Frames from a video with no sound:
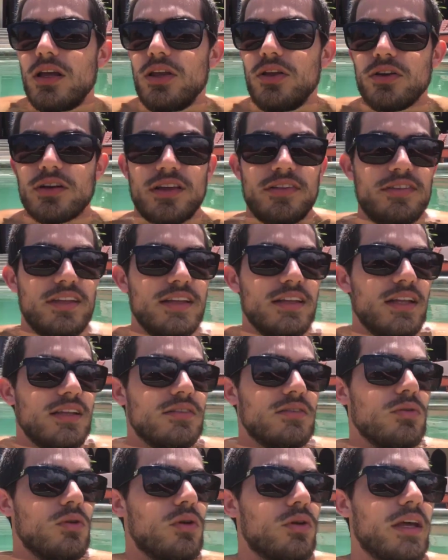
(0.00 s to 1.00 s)
You can think that,
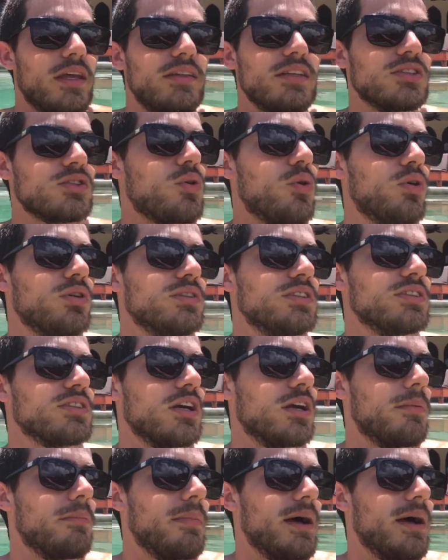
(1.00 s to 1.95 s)
okay, this course is going to